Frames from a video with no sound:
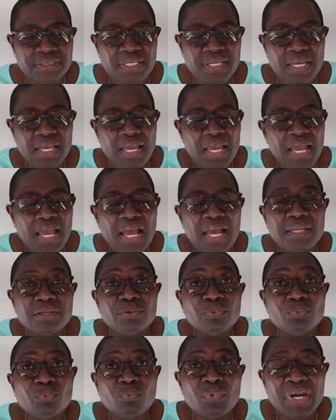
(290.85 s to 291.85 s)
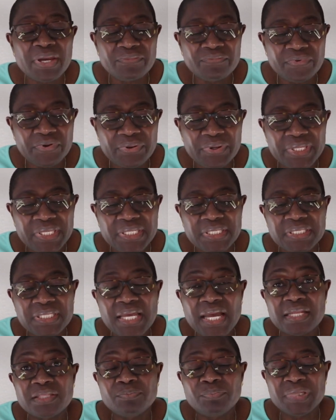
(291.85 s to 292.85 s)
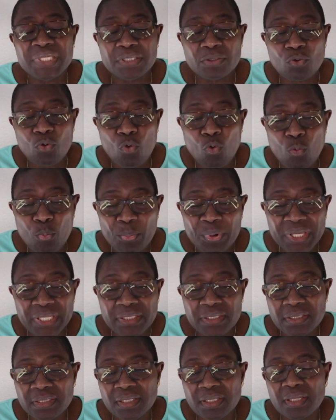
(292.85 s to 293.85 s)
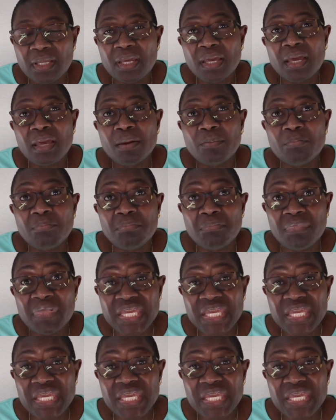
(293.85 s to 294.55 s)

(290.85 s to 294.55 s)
and whether it had been opened.